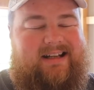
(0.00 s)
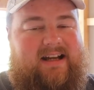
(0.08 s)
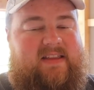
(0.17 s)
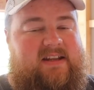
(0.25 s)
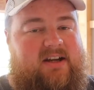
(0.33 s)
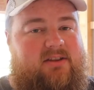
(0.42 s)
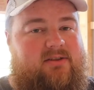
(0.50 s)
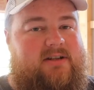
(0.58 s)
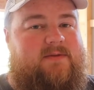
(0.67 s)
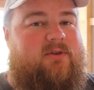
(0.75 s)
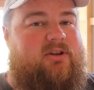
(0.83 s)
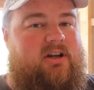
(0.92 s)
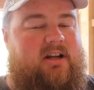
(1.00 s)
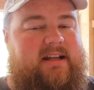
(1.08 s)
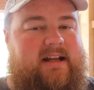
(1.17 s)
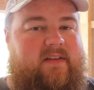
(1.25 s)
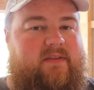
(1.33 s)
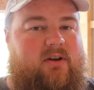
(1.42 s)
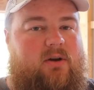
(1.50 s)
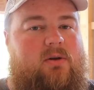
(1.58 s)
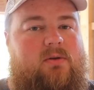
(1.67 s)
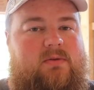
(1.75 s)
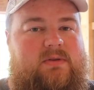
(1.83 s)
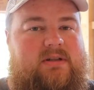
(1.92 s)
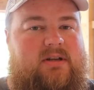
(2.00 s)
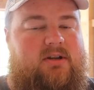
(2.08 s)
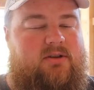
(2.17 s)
and the other is for cutting out the holes